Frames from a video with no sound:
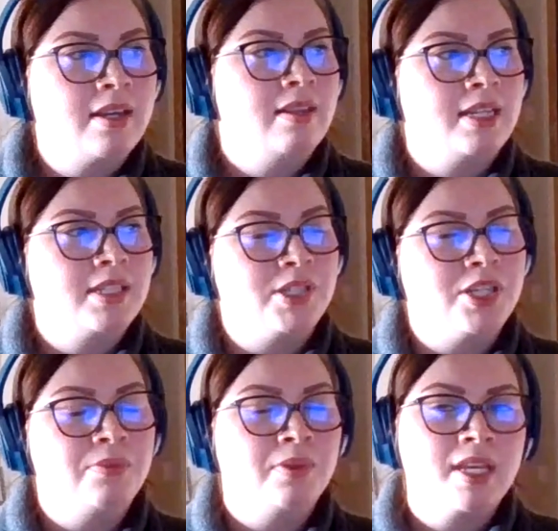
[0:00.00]
next
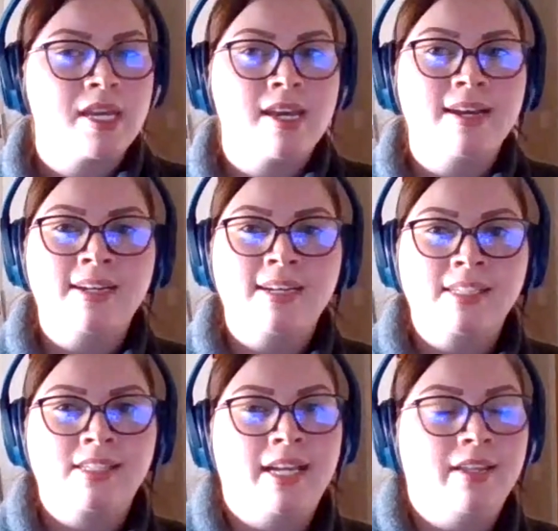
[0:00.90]
question really
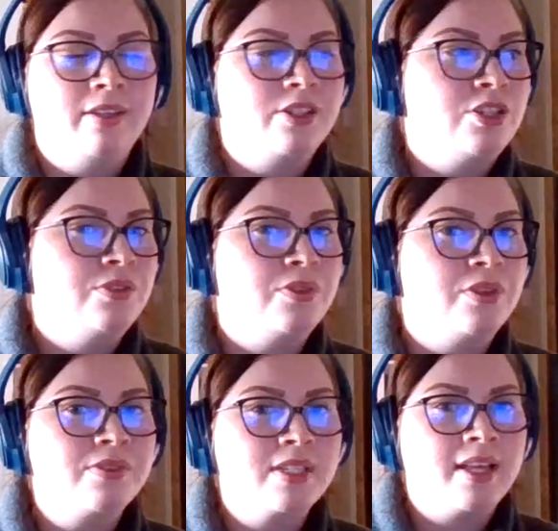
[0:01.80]
is tailored to
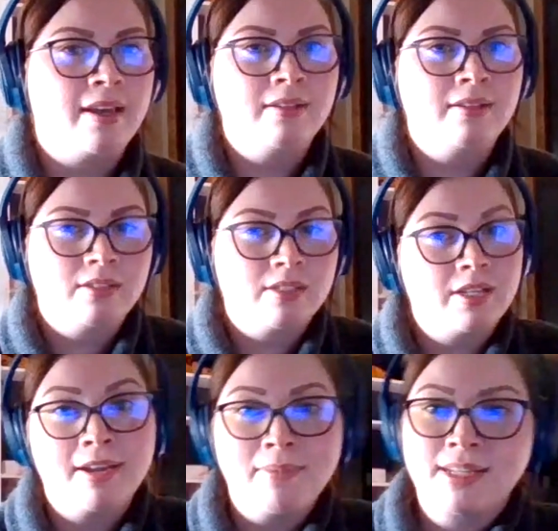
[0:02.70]
those that,
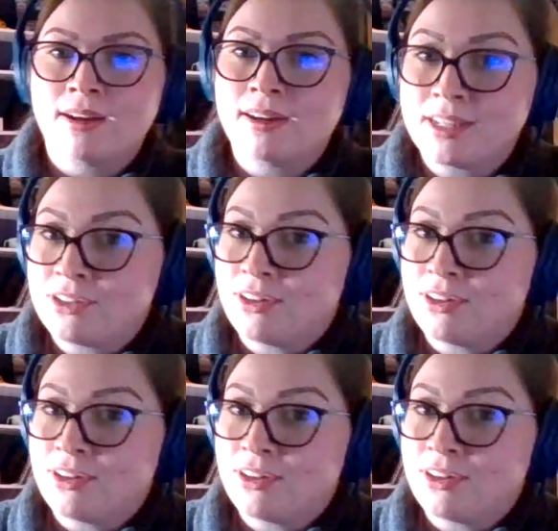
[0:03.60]
sorry, my dog is